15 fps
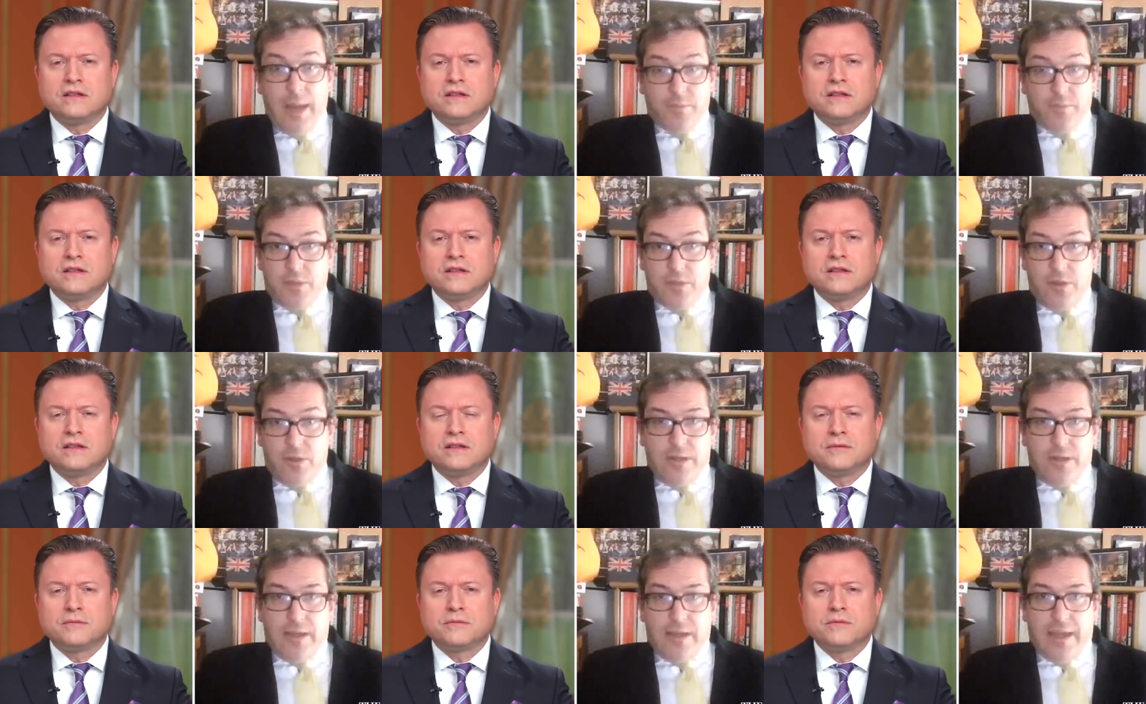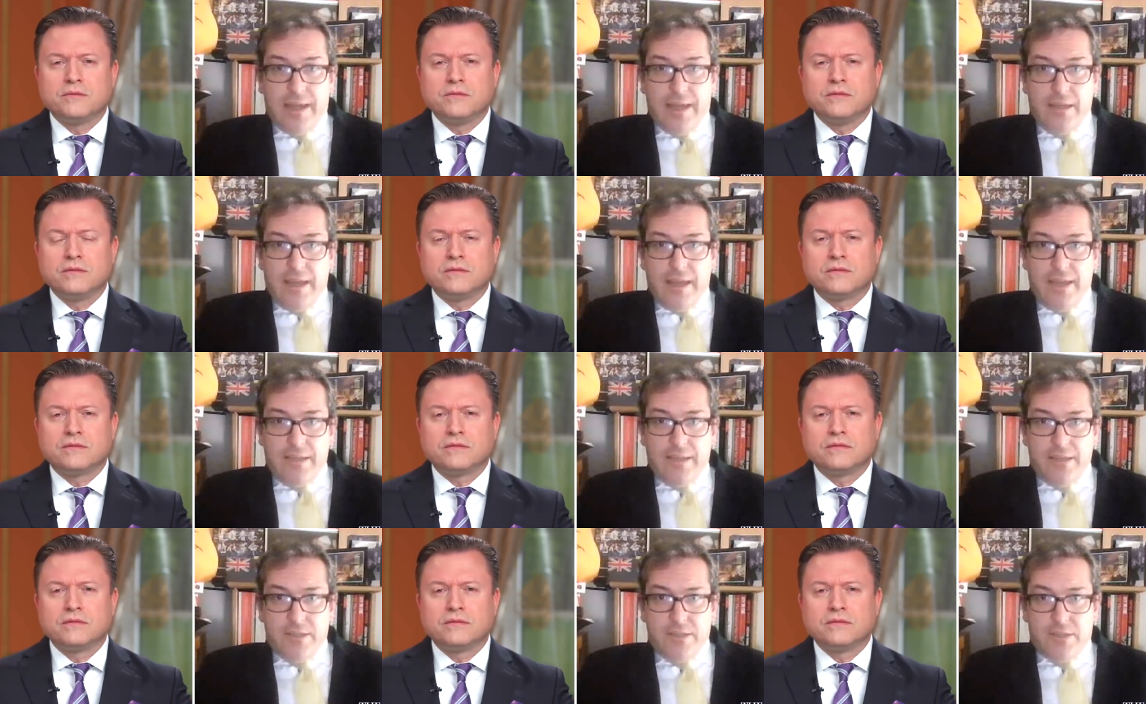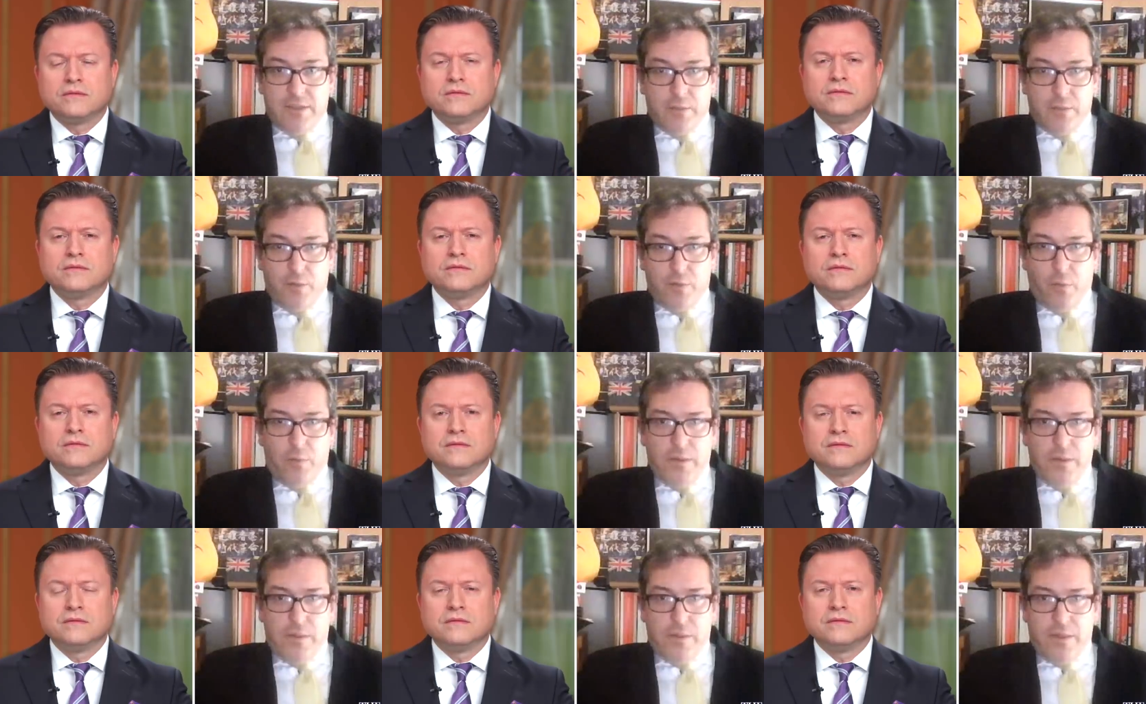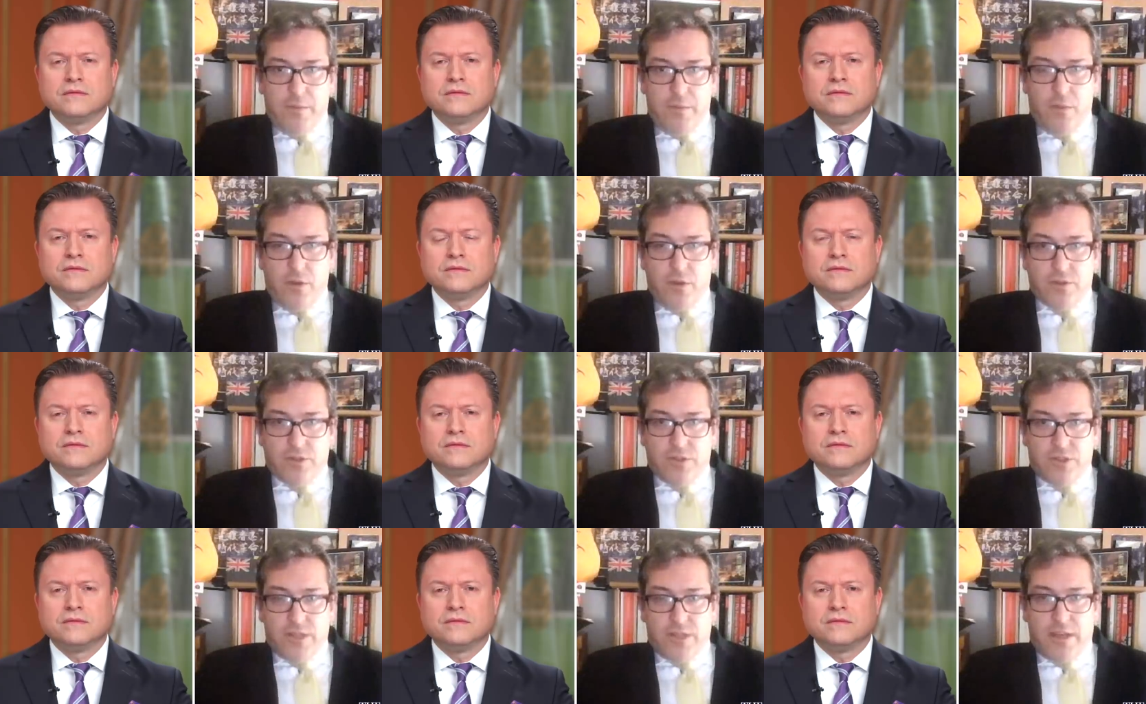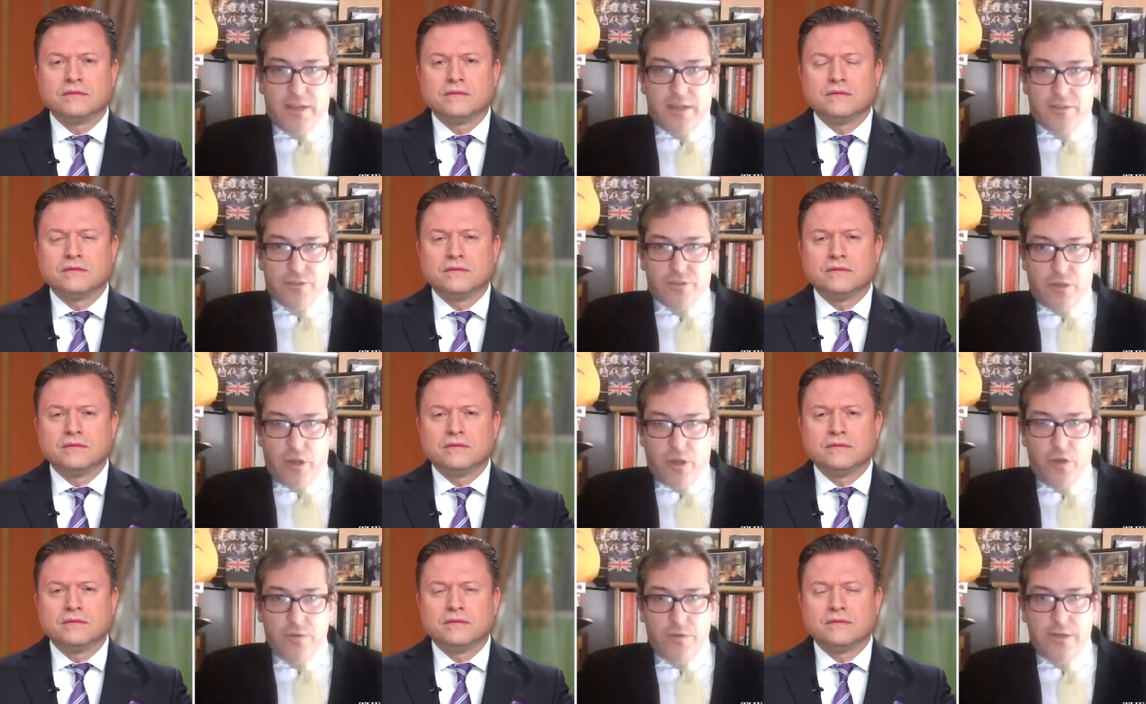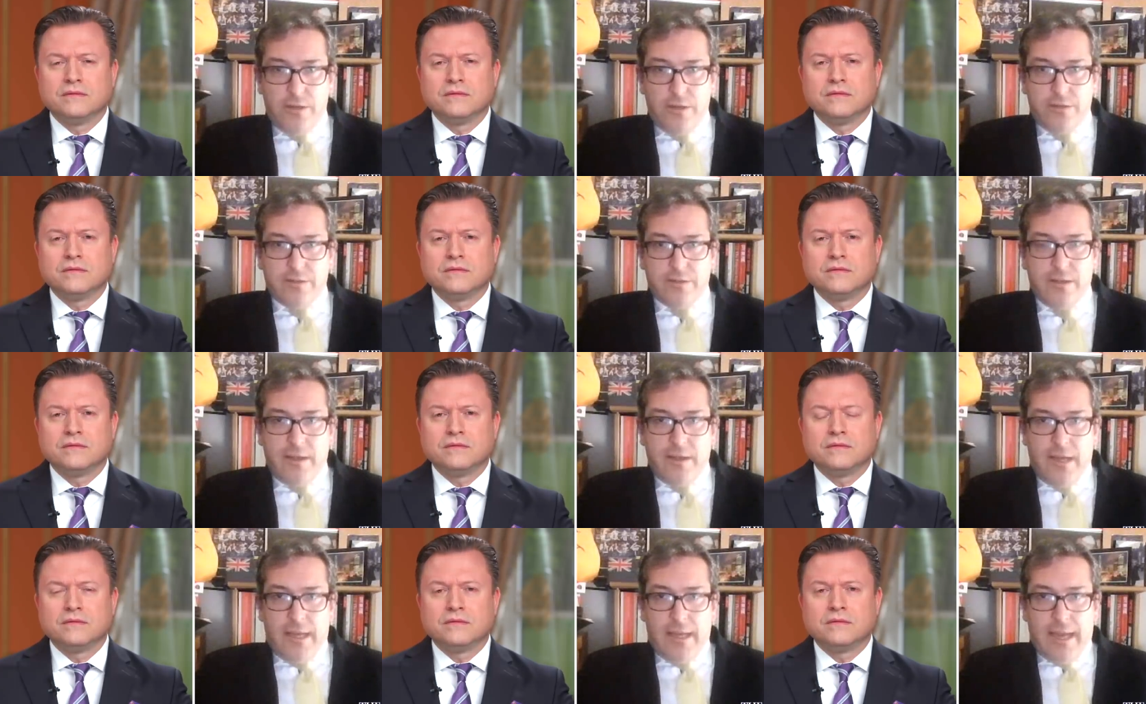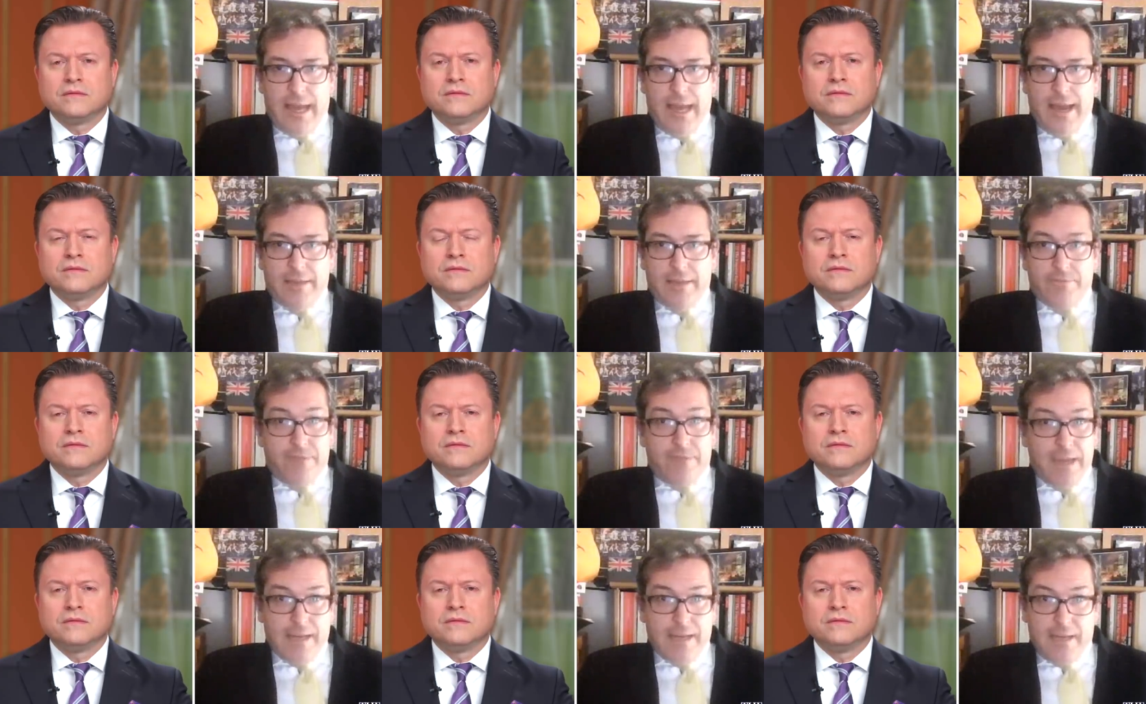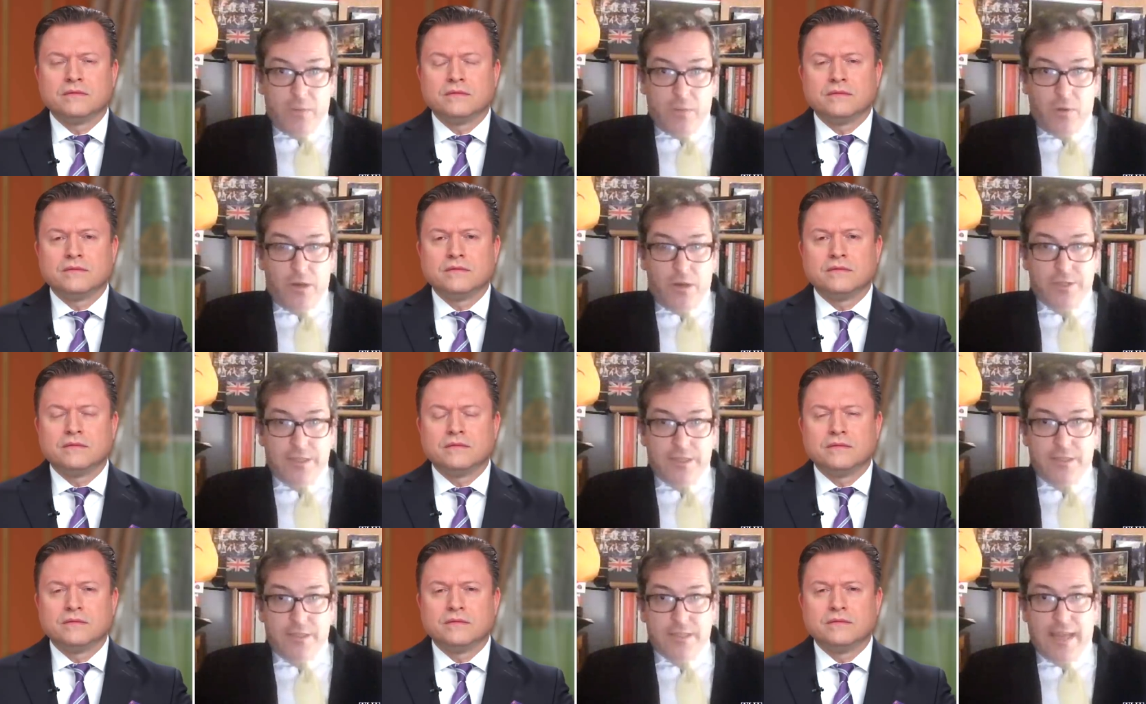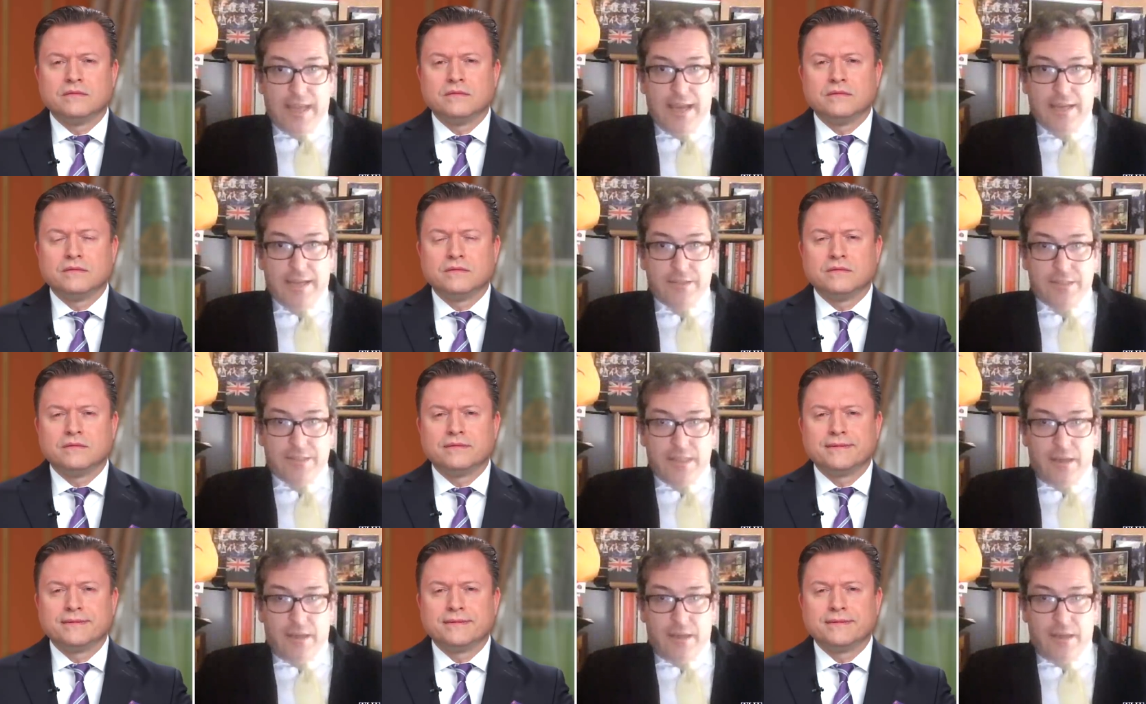Speaker 1: Absolutely. It, it is probably the most uh, draconian and vaguely worded and